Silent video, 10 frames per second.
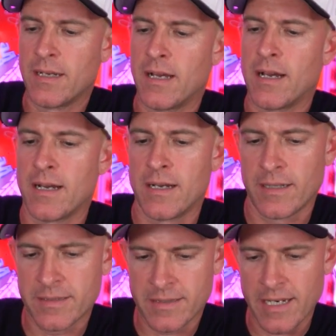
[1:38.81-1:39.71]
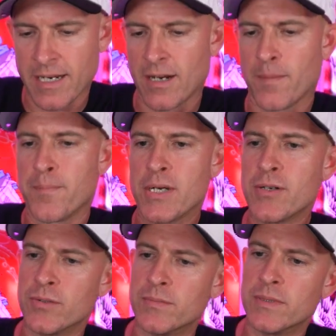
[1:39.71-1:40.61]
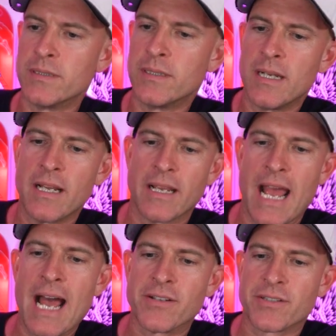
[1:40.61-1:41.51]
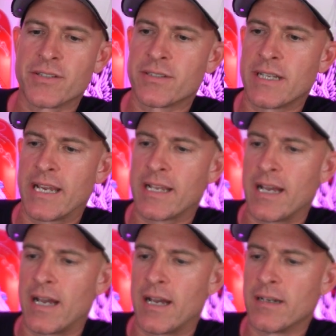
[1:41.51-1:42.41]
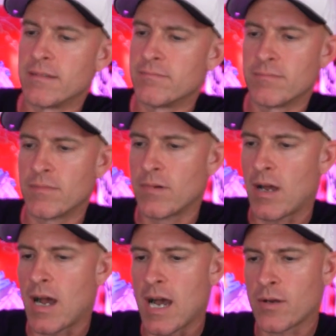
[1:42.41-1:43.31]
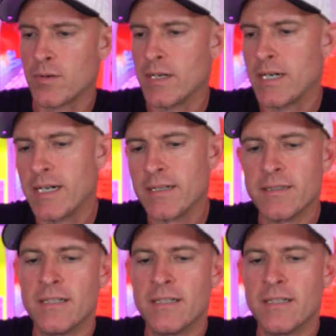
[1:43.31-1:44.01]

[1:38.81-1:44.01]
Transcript: Let's see here. Boom. Yeah, it's just like aqua.